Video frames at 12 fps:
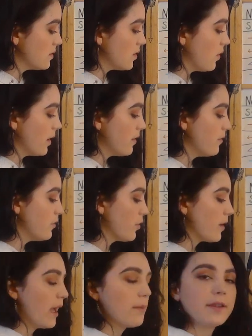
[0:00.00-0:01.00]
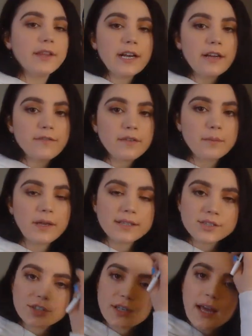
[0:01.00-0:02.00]
So on the vocabulary from
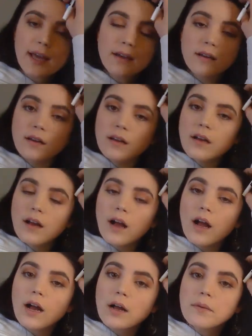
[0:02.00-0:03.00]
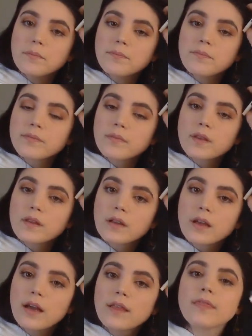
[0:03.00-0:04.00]
yesterday,
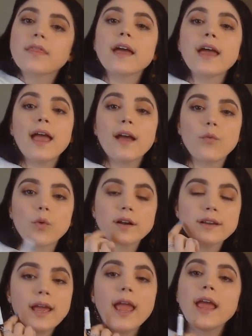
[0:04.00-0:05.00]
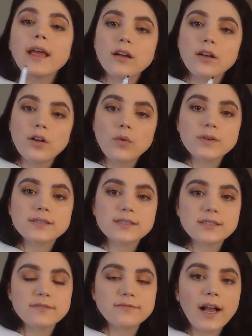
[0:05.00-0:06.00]
that word angle
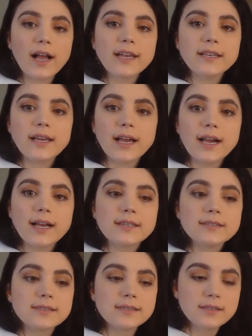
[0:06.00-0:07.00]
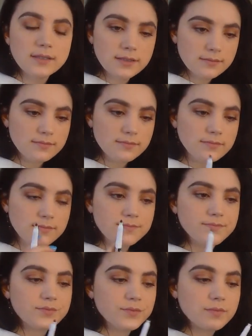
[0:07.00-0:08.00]
was defined as
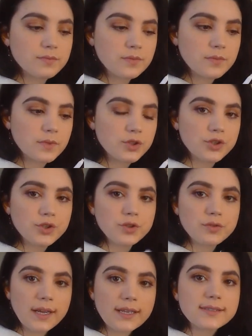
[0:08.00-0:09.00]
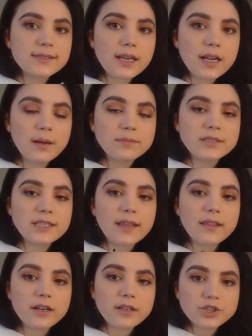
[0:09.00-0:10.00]
two rays that come
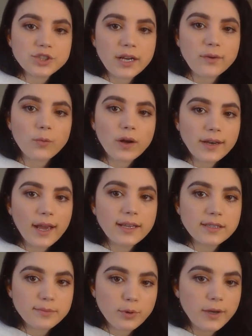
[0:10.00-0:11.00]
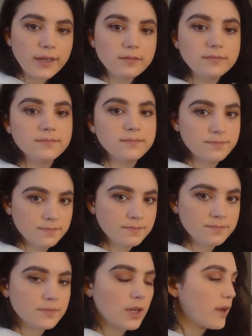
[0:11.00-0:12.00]
together and share one endpoint.
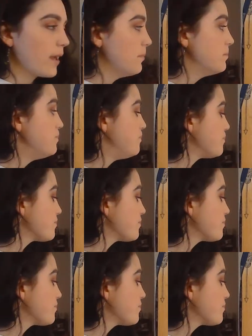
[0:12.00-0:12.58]
Okay?